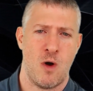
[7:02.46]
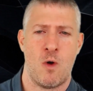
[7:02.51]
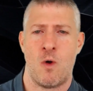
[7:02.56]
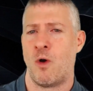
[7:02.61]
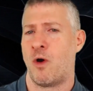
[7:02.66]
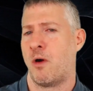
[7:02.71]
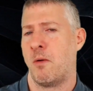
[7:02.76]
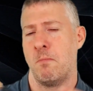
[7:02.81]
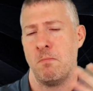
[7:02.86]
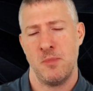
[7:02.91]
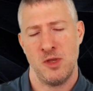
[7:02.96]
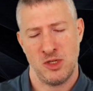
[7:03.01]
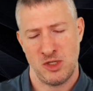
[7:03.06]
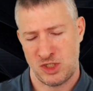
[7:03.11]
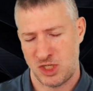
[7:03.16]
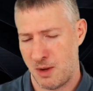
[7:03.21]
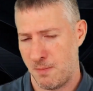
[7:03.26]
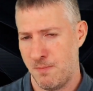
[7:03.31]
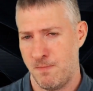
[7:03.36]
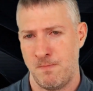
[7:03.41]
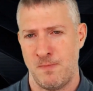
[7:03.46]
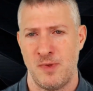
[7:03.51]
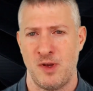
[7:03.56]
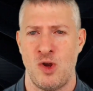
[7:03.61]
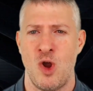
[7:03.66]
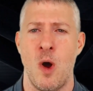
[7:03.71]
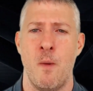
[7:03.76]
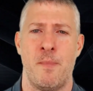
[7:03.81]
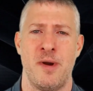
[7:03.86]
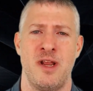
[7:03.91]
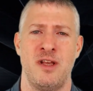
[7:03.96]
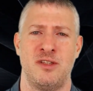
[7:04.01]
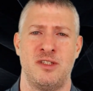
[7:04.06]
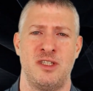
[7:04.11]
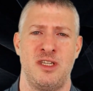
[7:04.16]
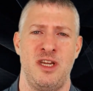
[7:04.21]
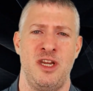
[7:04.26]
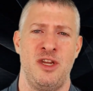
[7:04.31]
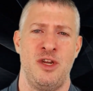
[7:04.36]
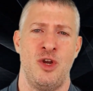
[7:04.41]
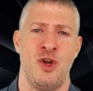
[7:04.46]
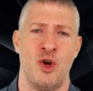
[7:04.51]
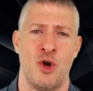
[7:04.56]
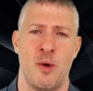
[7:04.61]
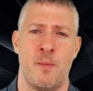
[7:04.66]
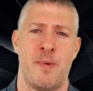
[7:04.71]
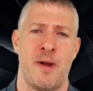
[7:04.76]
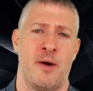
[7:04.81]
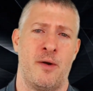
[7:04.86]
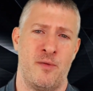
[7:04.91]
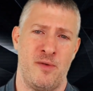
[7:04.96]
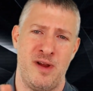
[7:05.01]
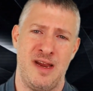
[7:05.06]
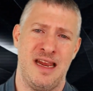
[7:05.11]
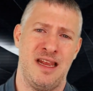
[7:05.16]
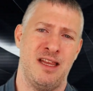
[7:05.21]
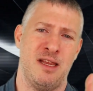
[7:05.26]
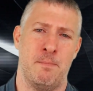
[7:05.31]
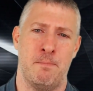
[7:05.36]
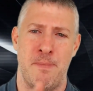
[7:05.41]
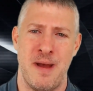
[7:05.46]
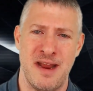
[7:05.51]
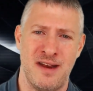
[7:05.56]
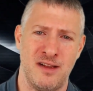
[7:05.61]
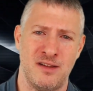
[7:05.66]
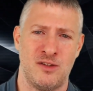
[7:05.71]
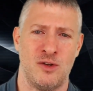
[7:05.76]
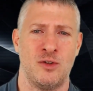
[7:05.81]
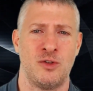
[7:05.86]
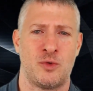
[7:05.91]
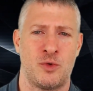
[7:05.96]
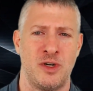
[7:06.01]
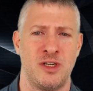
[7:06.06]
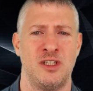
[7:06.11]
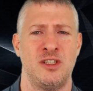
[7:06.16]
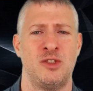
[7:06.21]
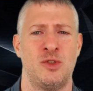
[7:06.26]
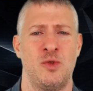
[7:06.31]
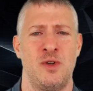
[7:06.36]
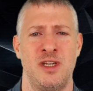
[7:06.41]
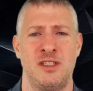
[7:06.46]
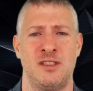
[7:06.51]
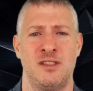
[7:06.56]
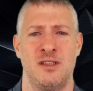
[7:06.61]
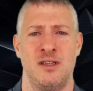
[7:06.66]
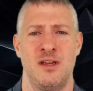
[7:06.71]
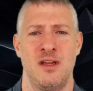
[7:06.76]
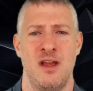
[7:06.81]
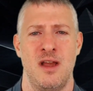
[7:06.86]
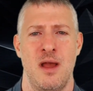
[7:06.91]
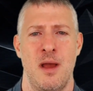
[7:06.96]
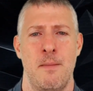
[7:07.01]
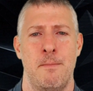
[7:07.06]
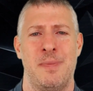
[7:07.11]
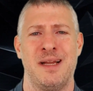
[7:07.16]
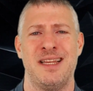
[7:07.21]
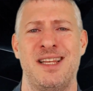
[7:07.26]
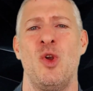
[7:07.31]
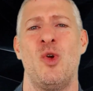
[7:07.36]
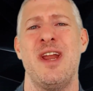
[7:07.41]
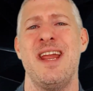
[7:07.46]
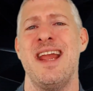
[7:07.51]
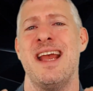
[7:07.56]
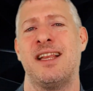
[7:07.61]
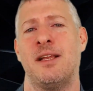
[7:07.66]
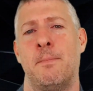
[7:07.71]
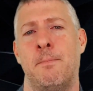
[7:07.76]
or some companies in Europe are really dependent on Credit Suisse. But looking